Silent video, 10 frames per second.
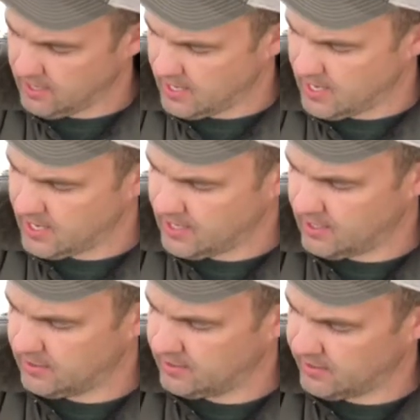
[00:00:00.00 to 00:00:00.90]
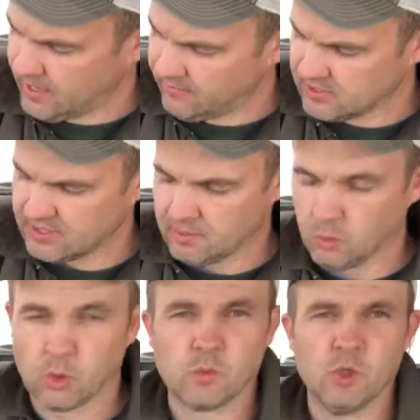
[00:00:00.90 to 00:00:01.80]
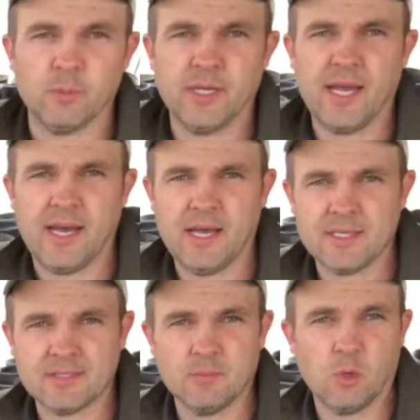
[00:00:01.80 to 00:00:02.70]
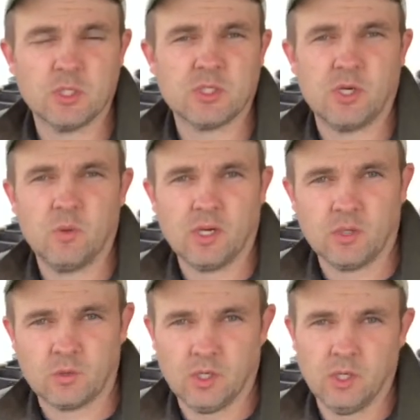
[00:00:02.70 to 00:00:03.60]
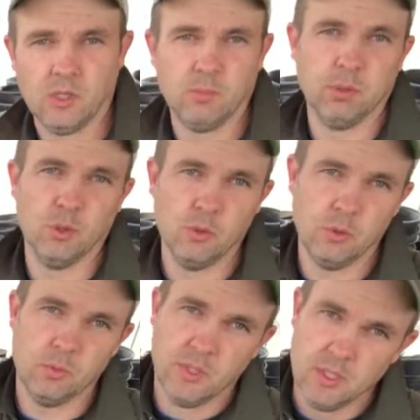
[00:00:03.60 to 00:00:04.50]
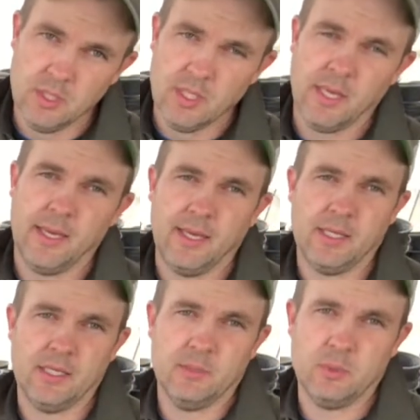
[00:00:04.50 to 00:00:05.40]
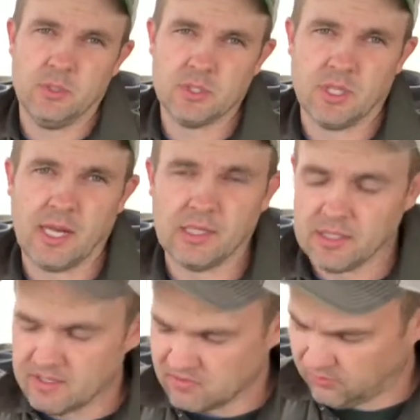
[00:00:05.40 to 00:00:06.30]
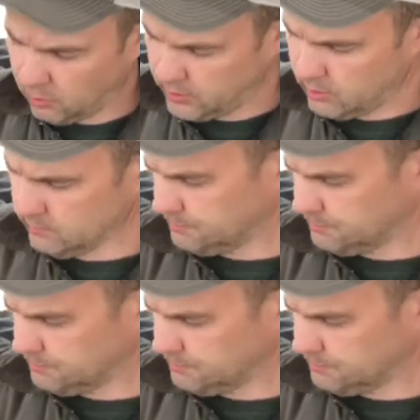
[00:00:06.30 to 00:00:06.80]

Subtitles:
And obviously the more room it has, the more it's going to want to grow, bloom, and produce a lot of leaves for you.